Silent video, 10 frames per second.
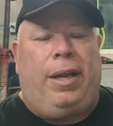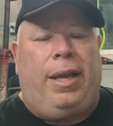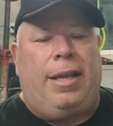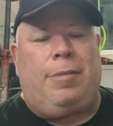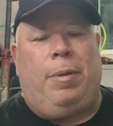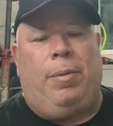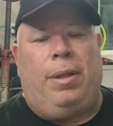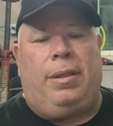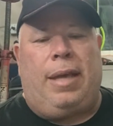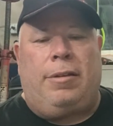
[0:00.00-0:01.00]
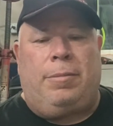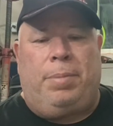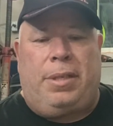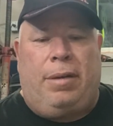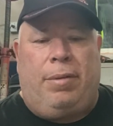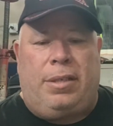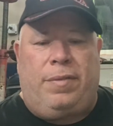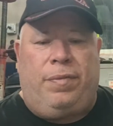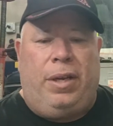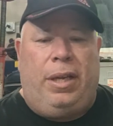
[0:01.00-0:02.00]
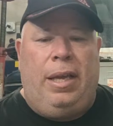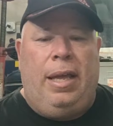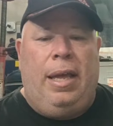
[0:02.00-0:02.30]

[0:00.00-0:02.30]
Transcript: It has to be 1,000% rust-free.